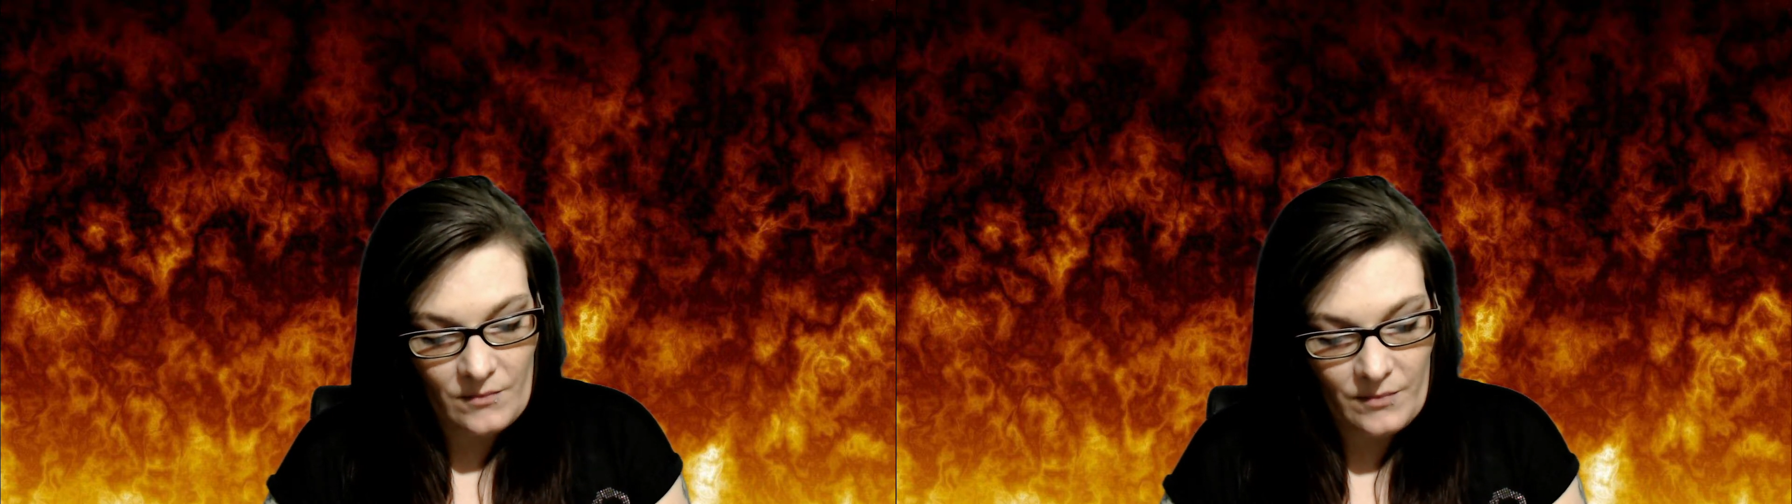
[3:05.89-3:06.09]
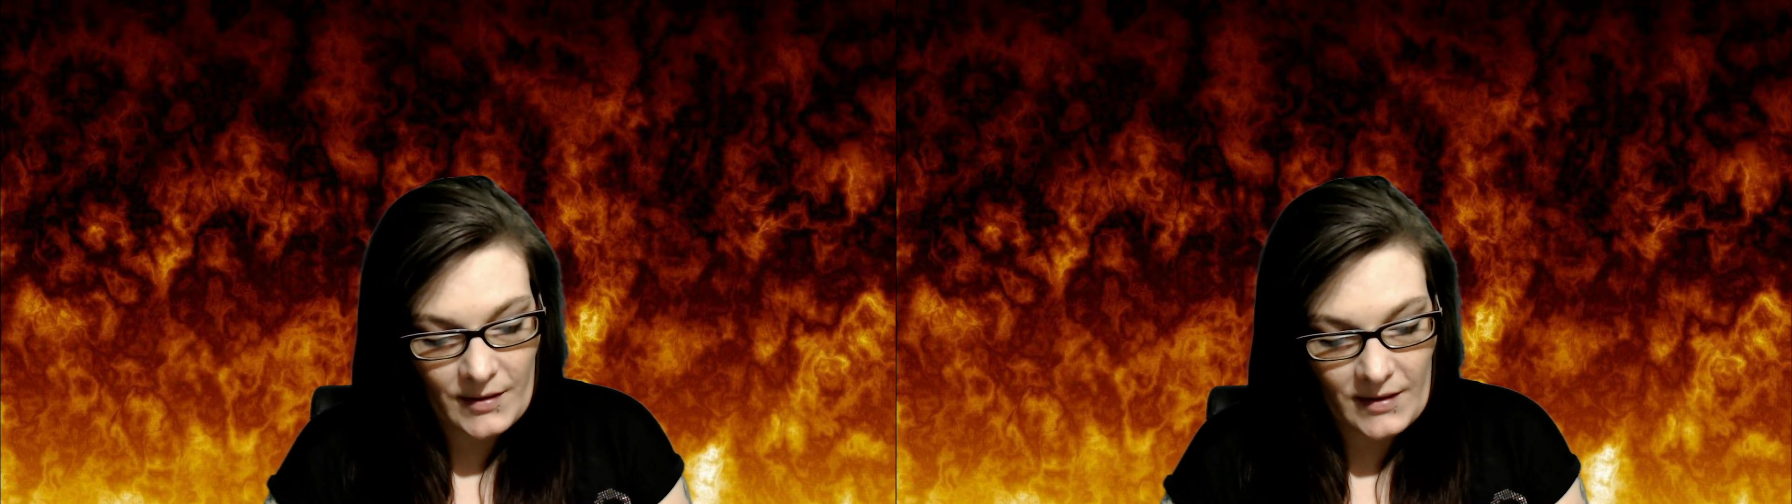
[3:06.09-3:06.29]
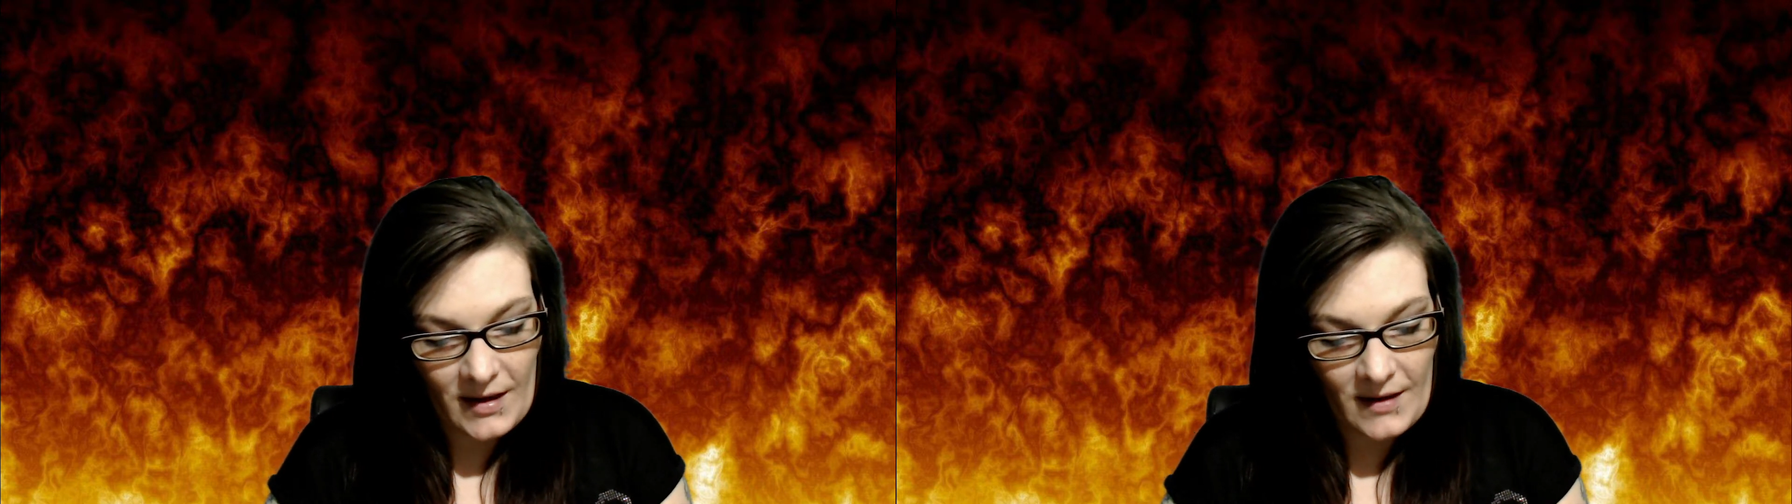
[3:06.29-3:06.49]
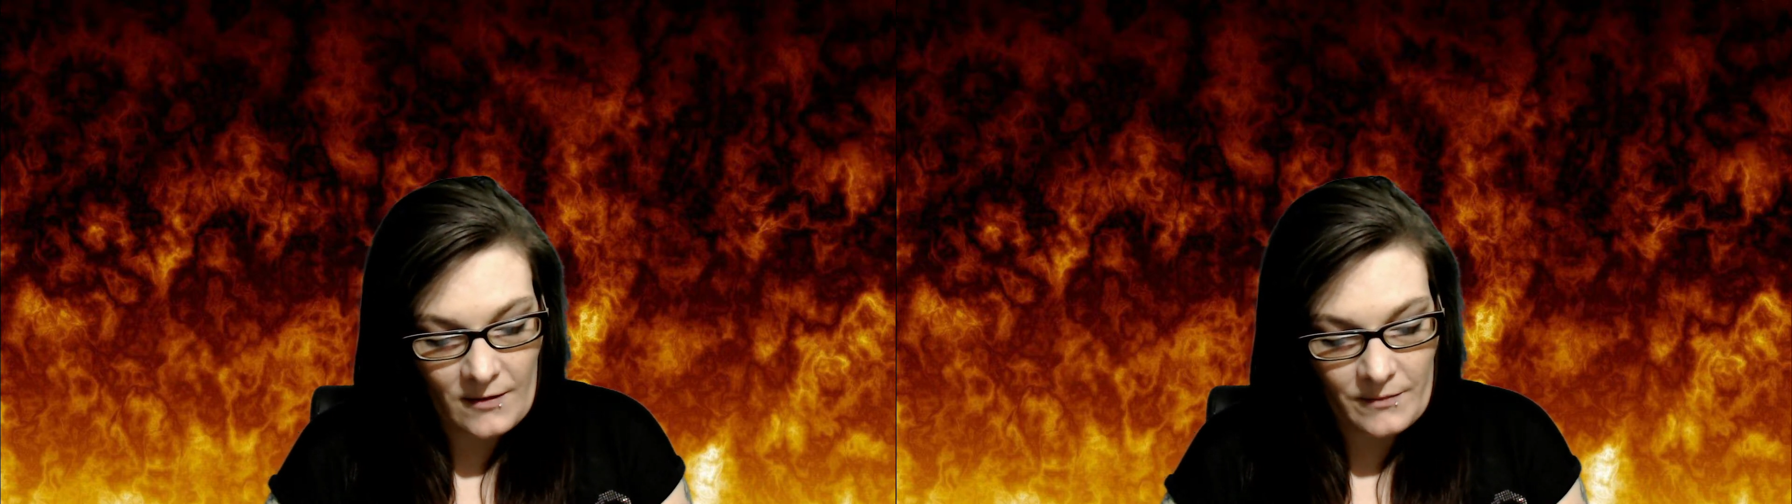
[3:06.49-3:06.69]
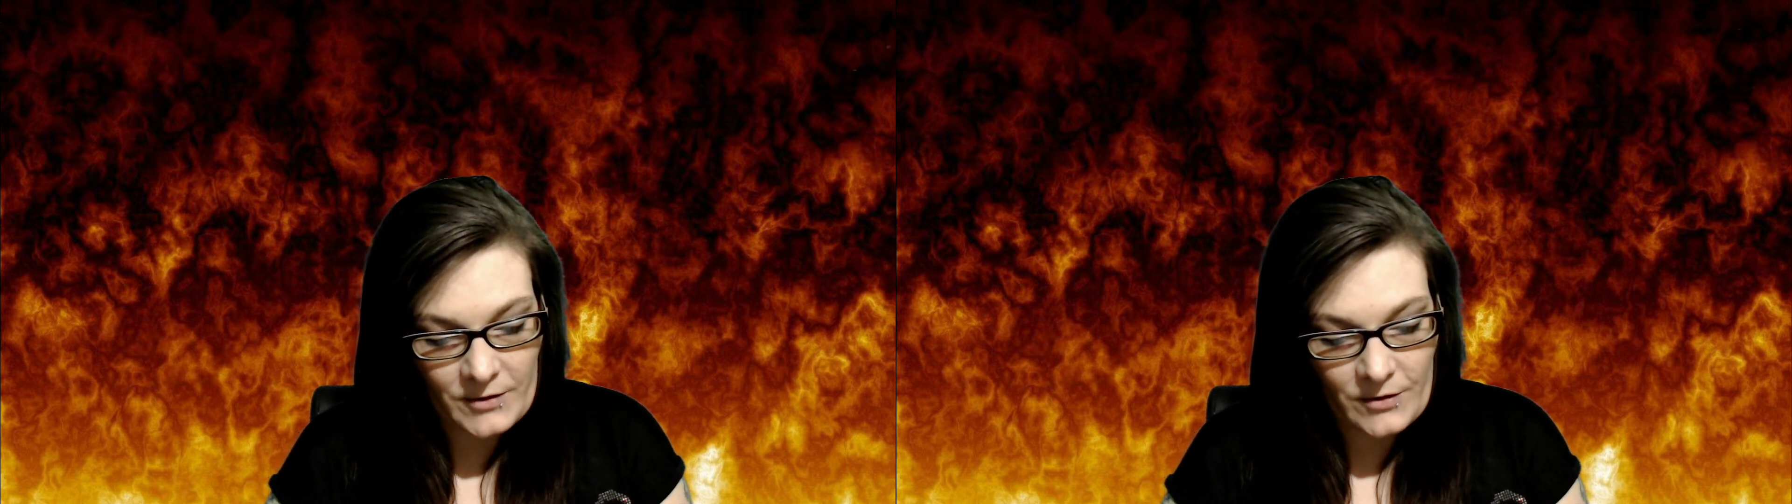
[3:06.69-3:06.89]
but they
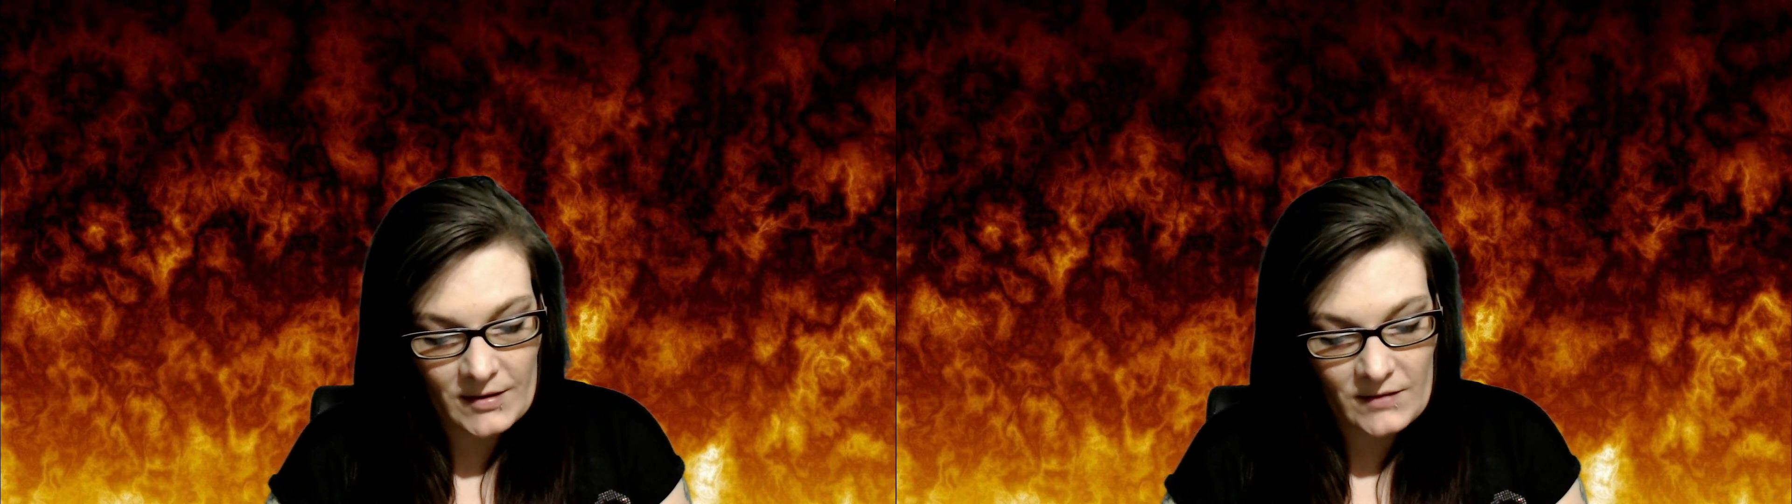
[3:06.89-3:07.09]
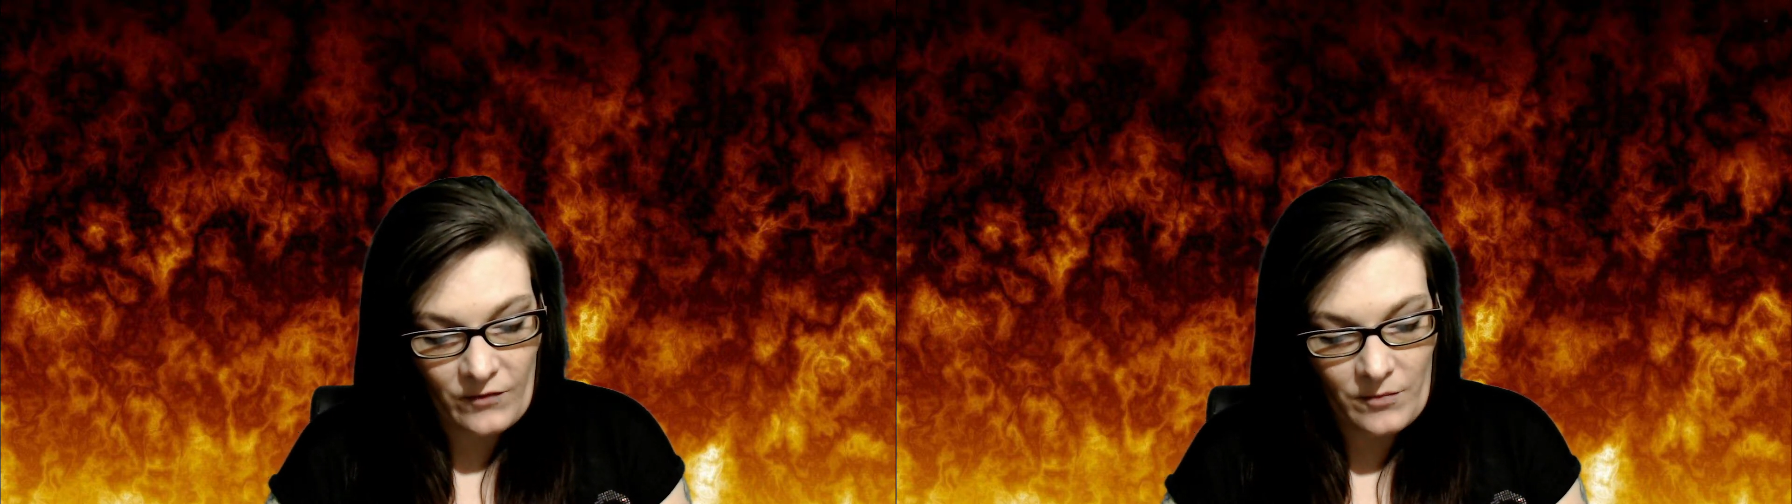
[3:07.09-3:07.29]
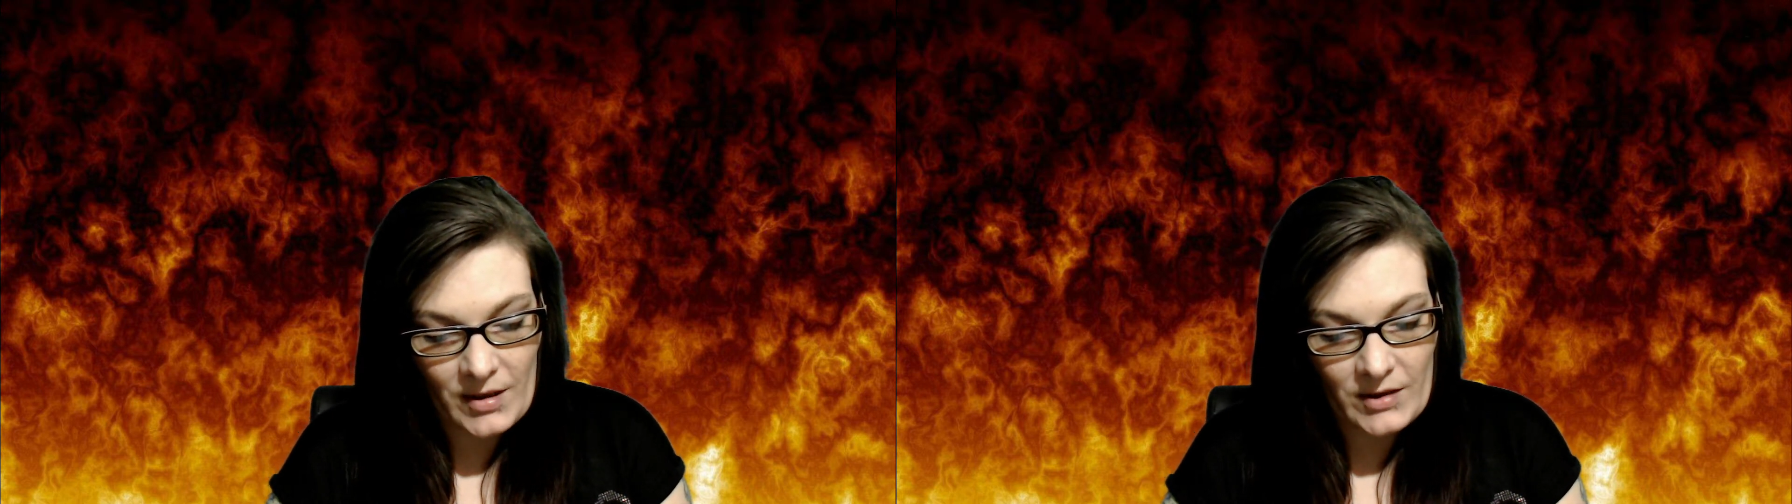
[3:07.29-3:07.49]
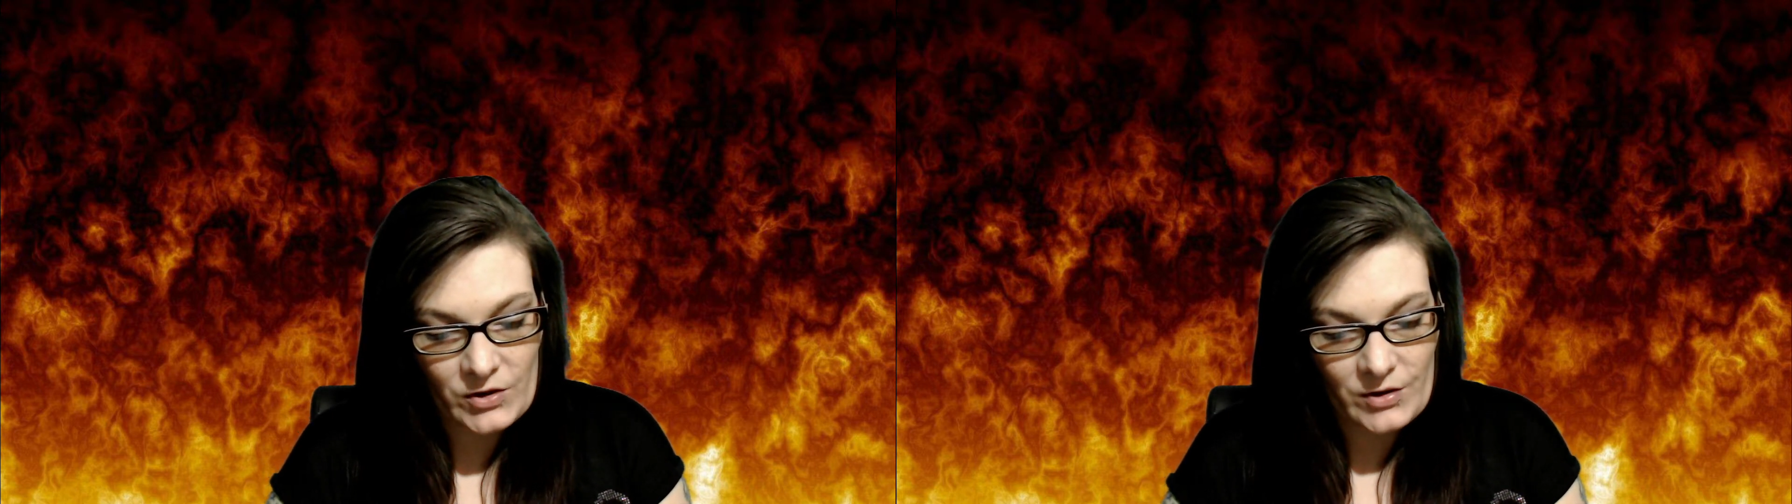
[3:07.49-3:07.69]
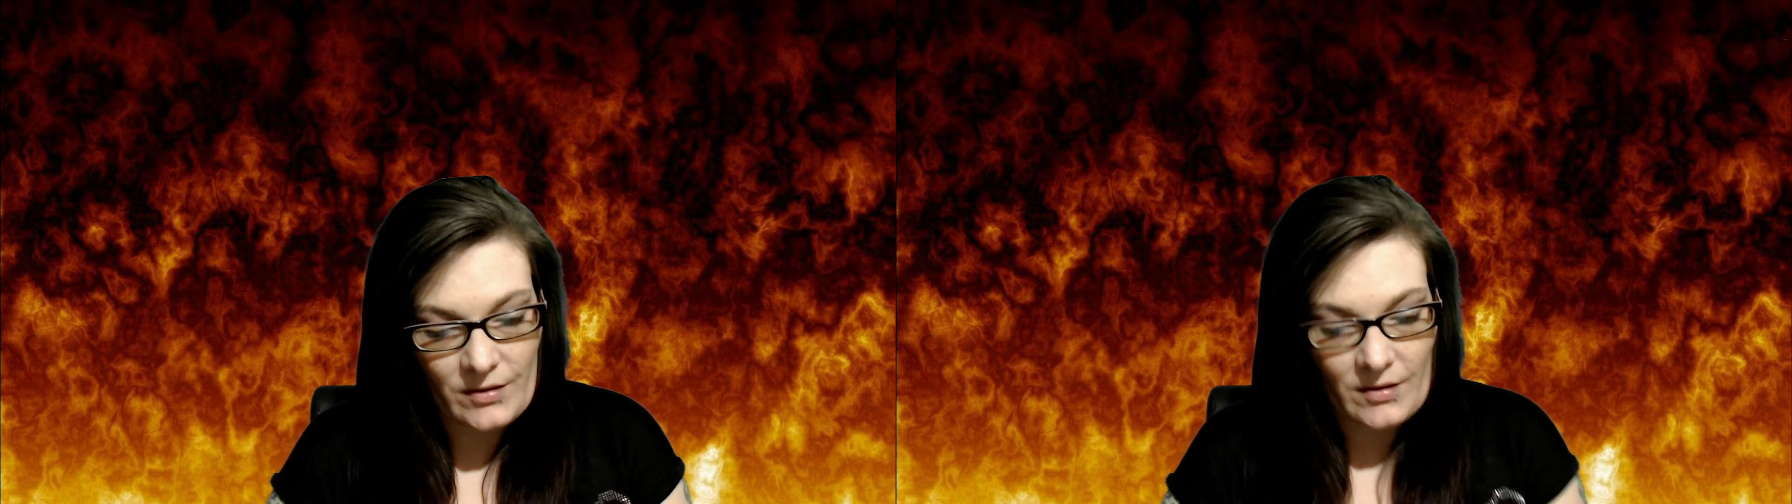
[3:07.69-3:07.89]
help transformation